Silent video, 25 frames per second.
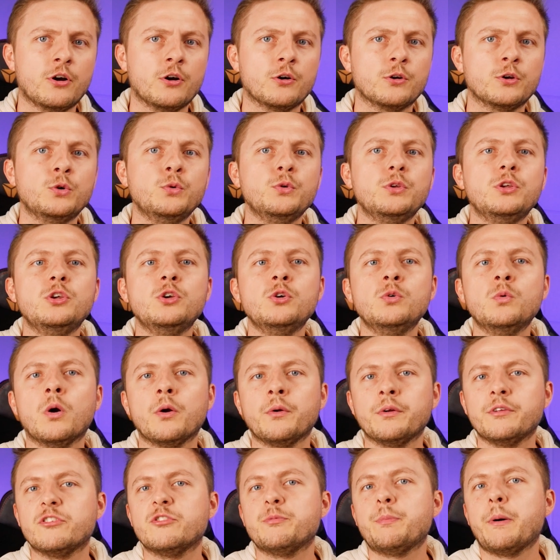are who you
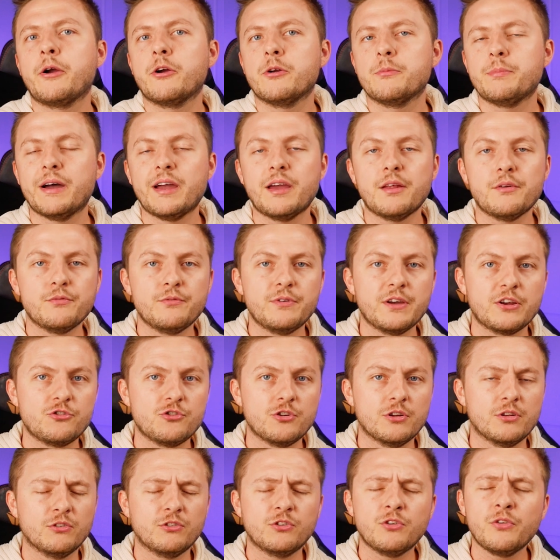are inspired by in
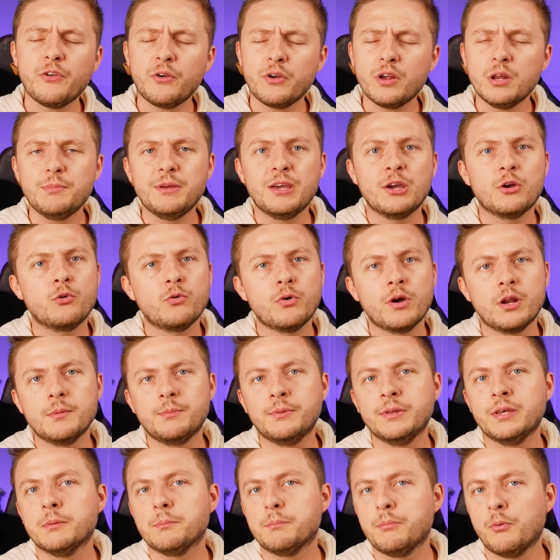fiction, so they're going to be
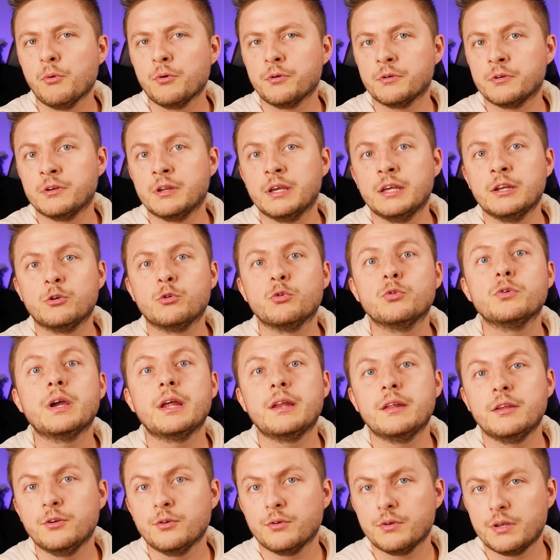incredibly important in
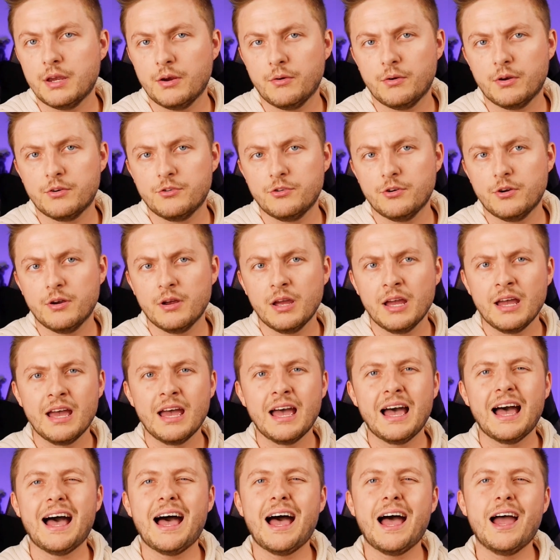creating your character.
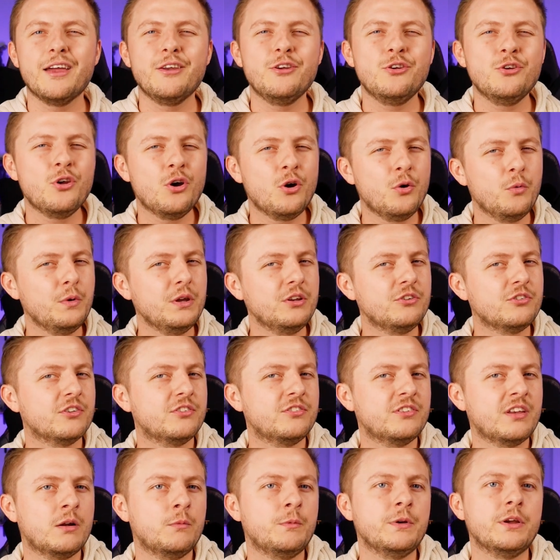I know we
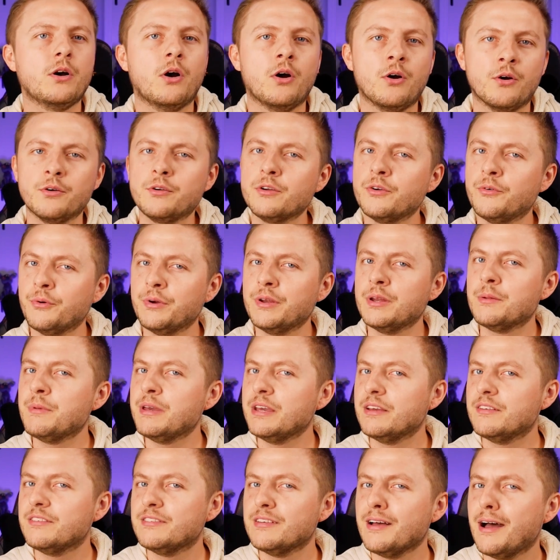just said we aren't going to
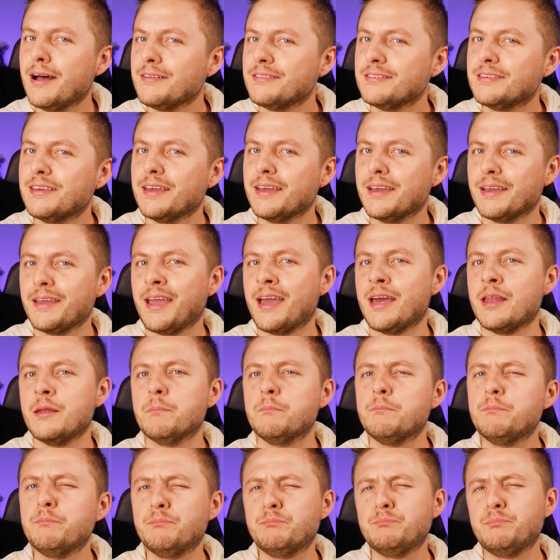make Sasuke
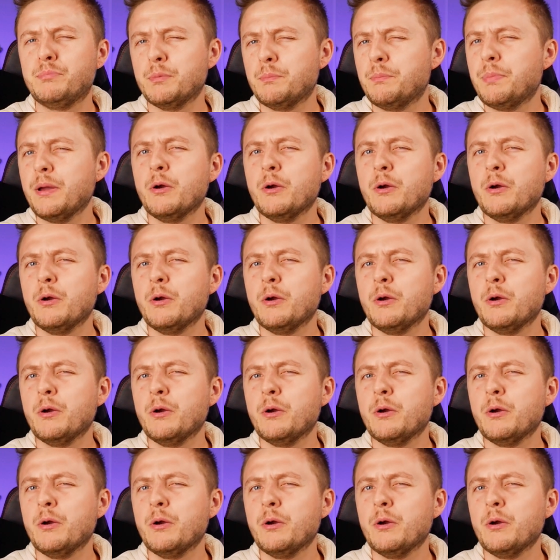again, but